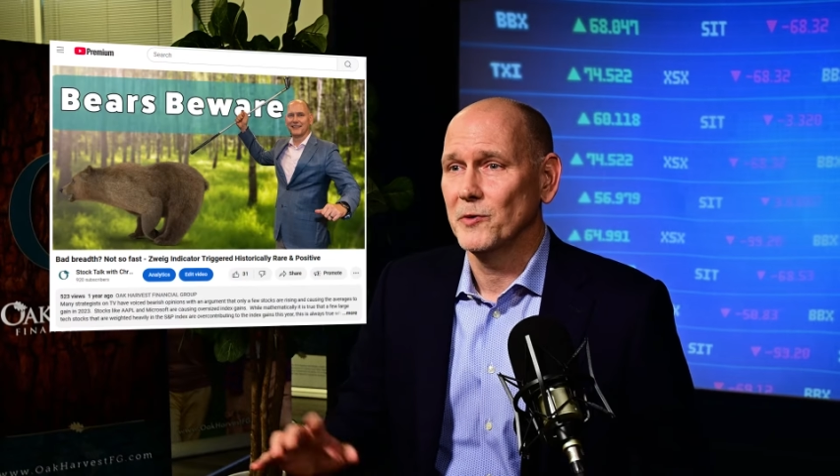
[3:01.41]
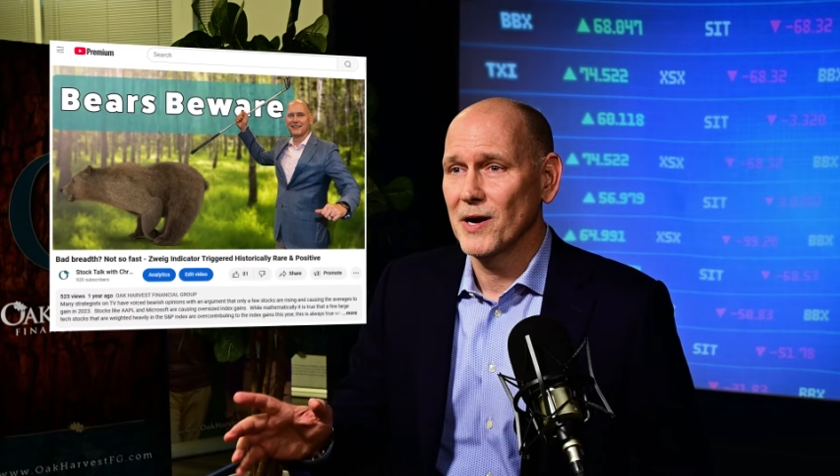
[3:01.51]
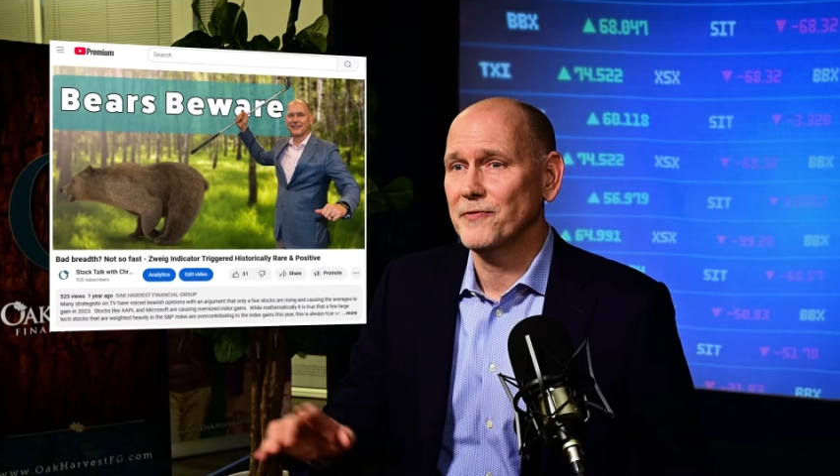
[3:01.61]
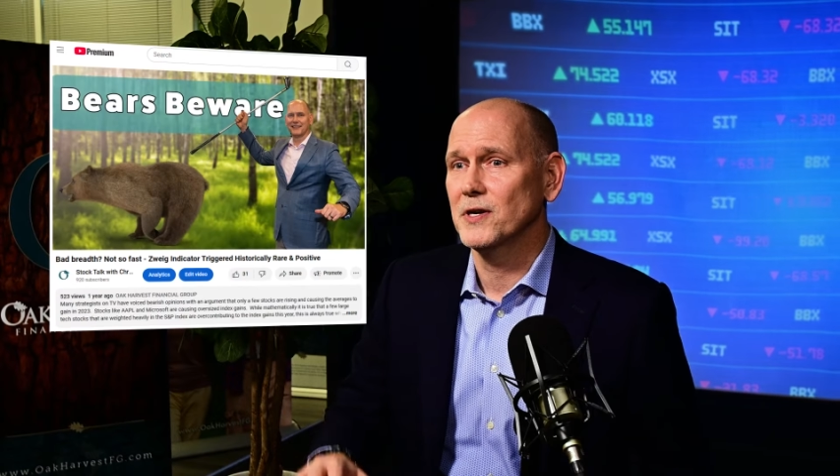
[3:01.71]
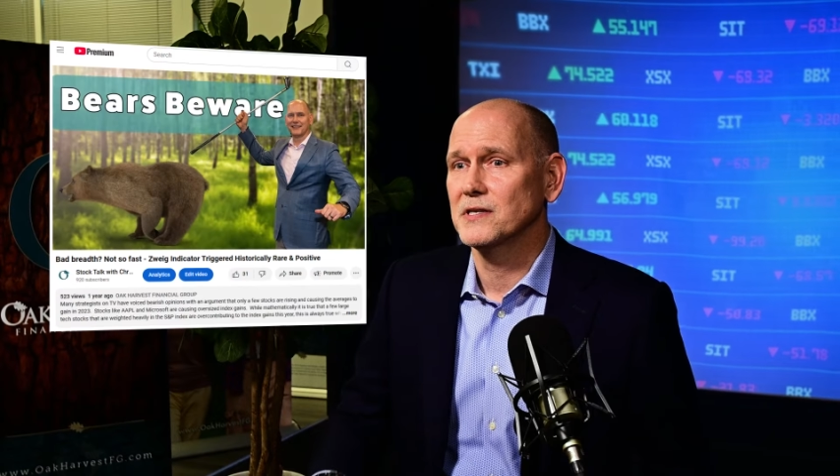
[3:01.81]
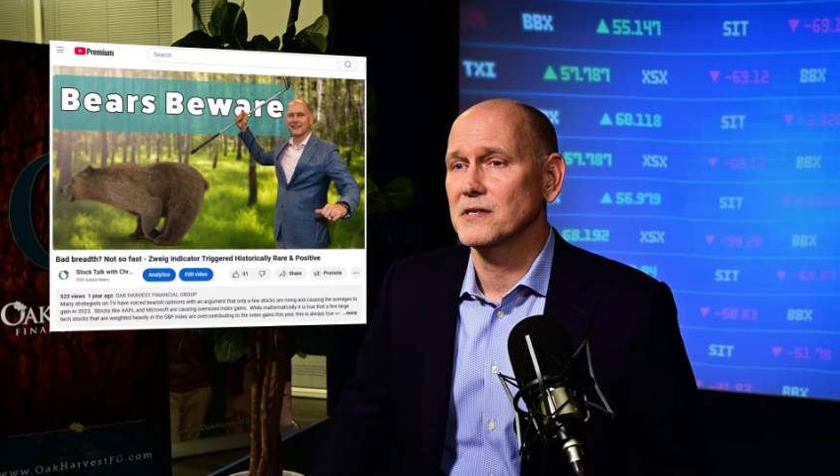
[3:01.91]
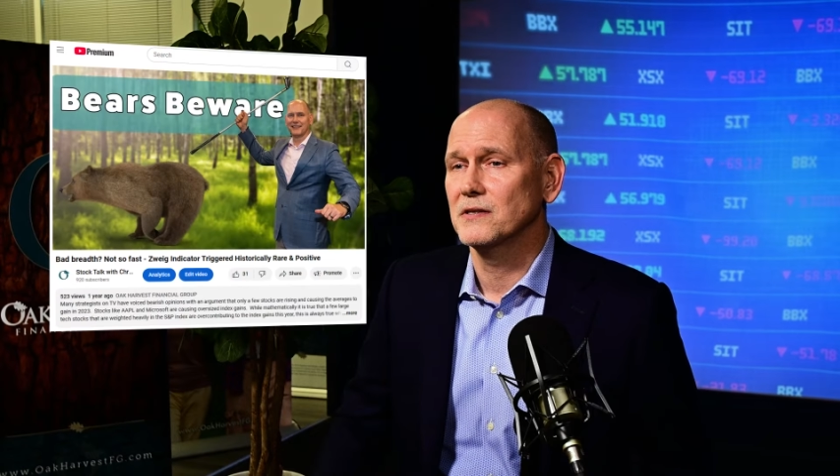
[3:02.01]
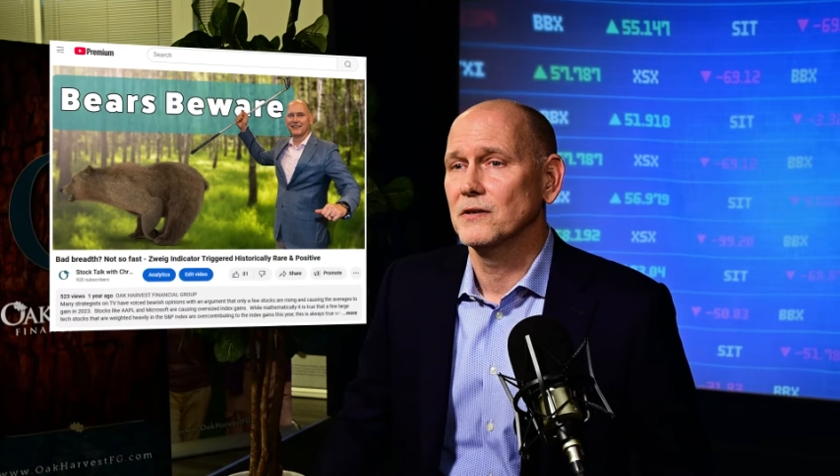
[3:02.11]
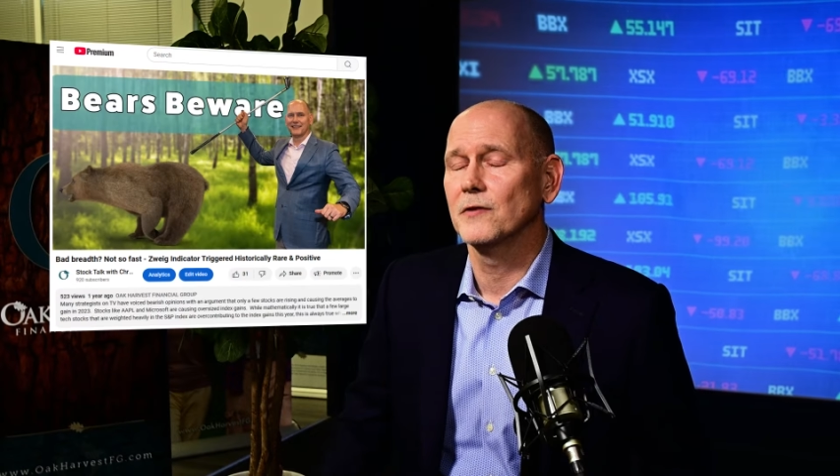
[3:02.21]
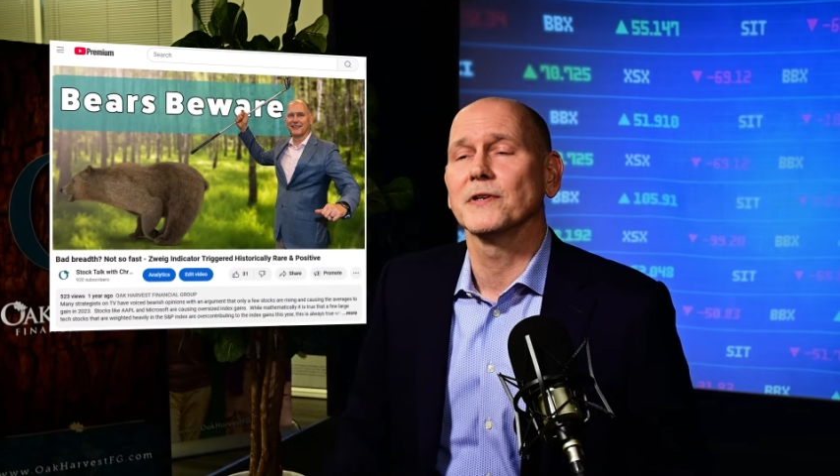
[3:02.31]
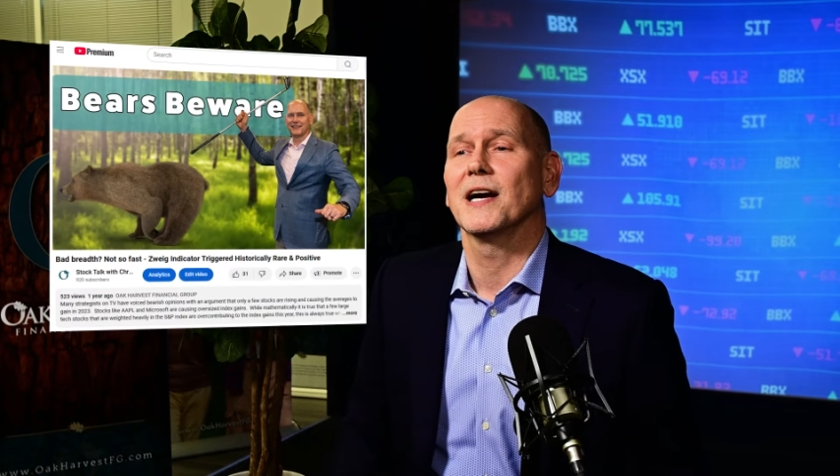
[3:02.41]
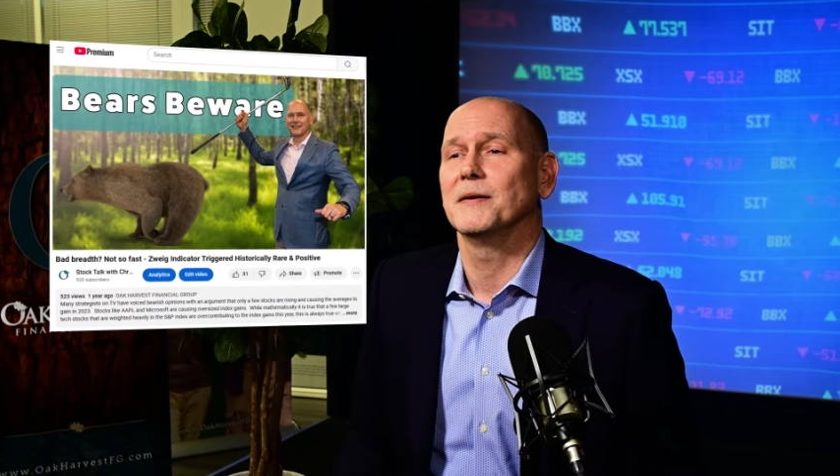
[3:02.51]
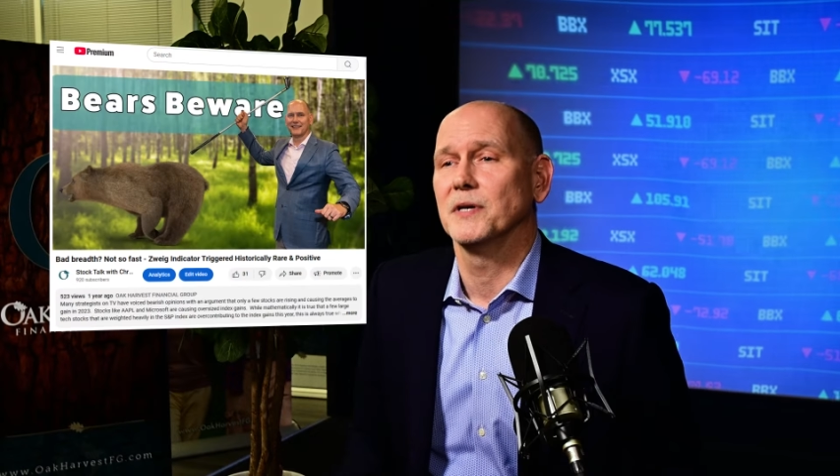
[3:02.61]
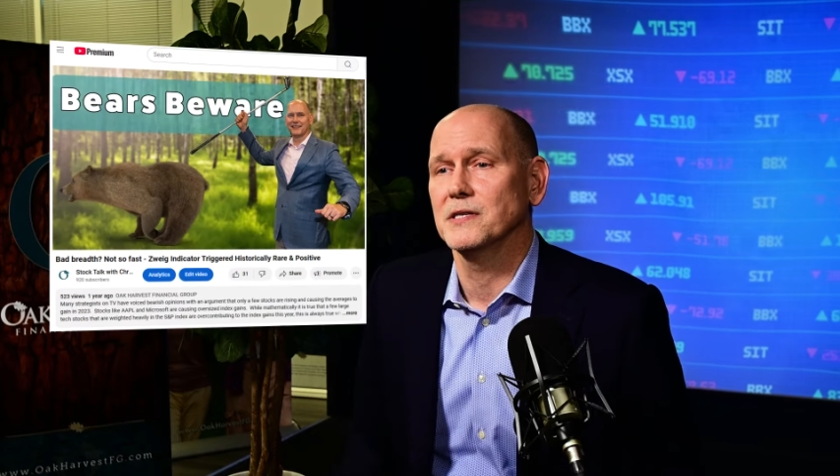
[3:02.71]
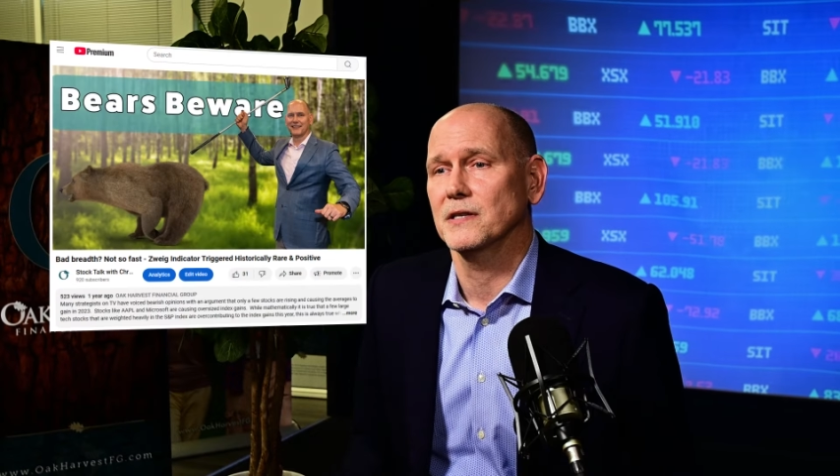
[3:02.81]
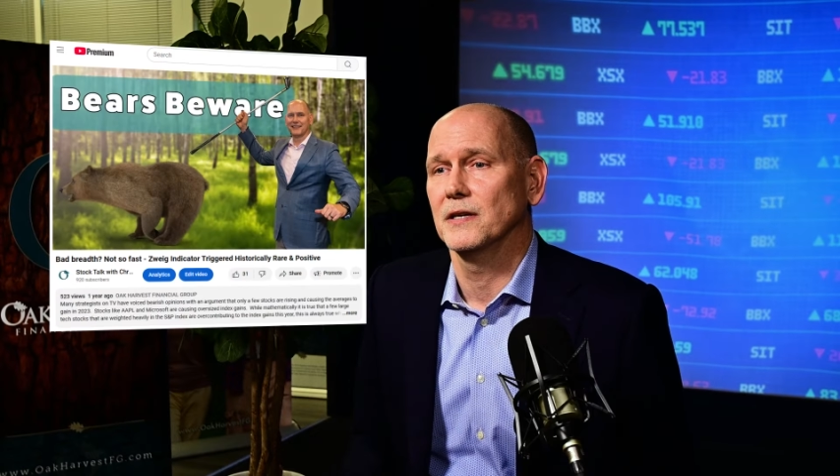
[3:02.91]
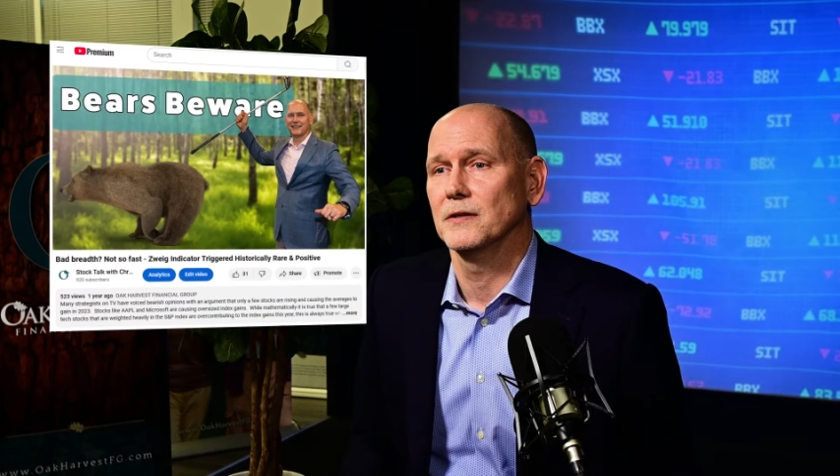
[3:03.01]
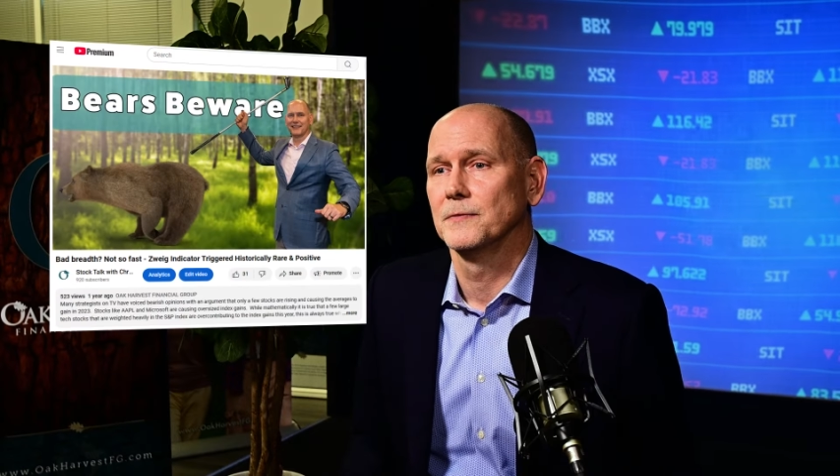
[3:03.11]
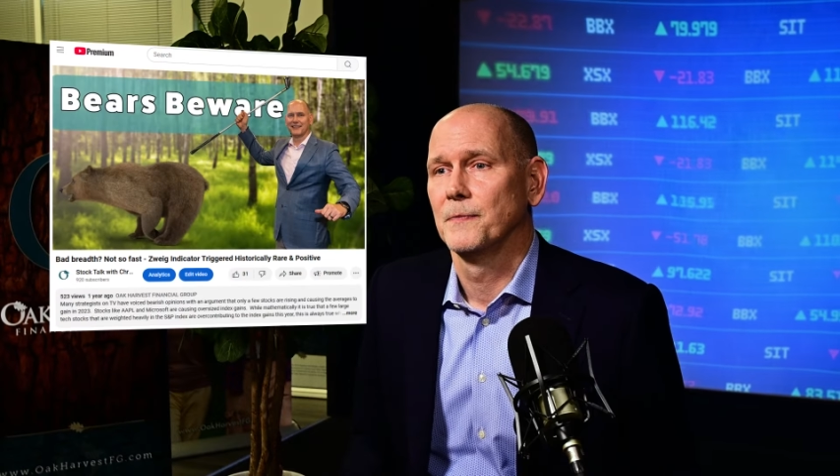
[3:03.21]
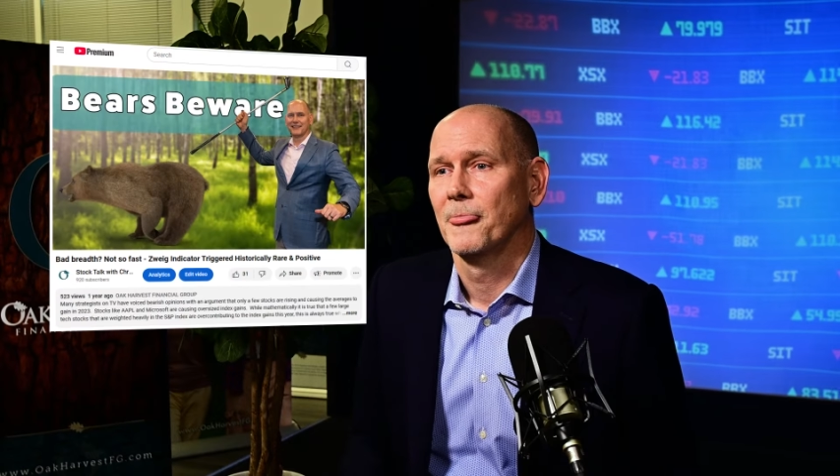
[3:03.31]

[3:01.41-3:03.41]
referenced over 9 months ago.